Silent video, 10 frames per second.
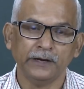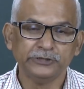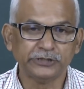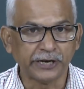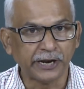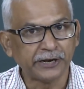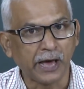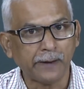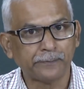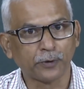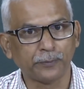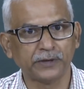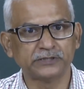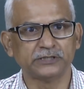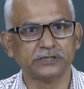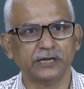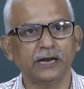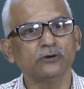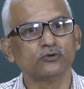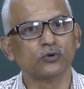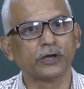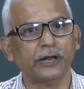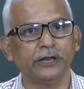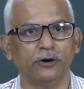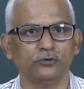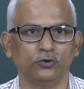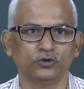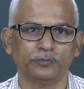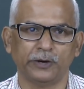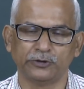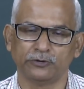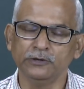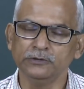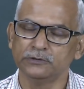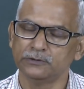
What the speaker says: generate the appropriate signal to carry out those particular